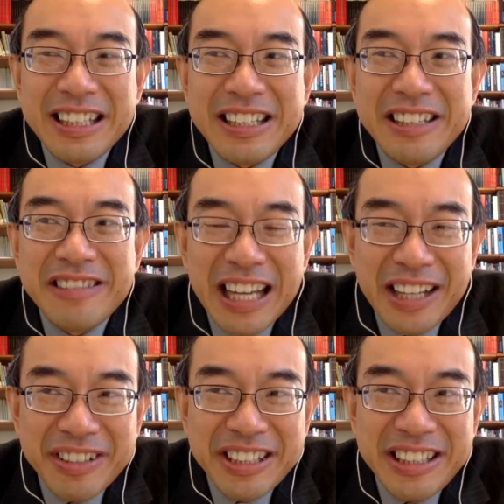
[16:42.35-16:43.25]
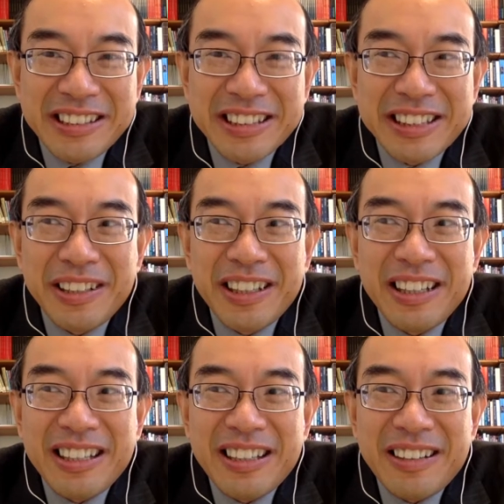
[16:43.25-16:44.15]
new avenues
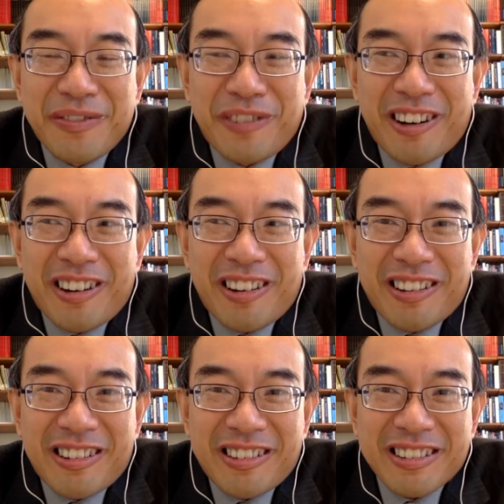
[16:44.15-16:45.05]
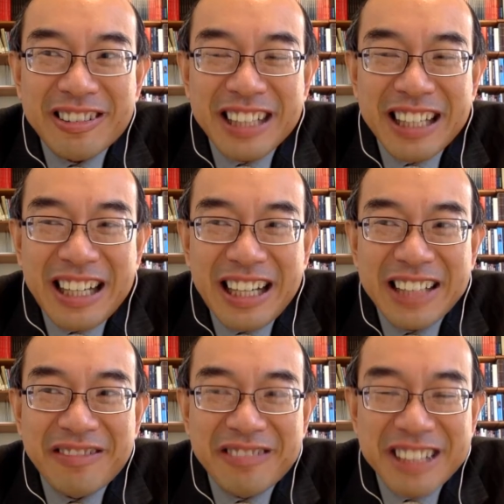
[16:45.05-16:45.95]
for the
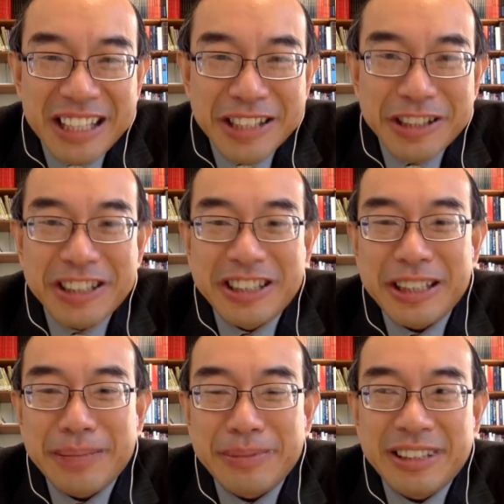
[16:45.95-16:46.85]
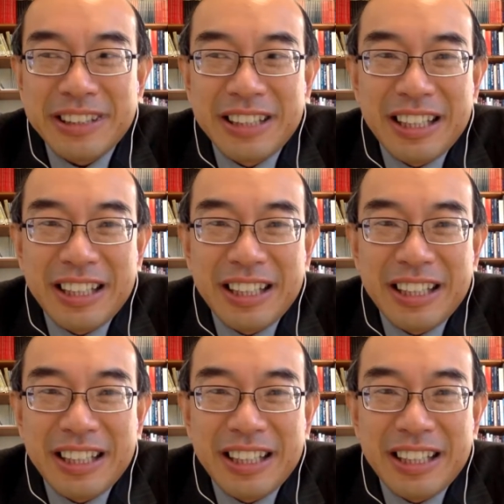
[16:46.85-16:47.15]
kind of relationships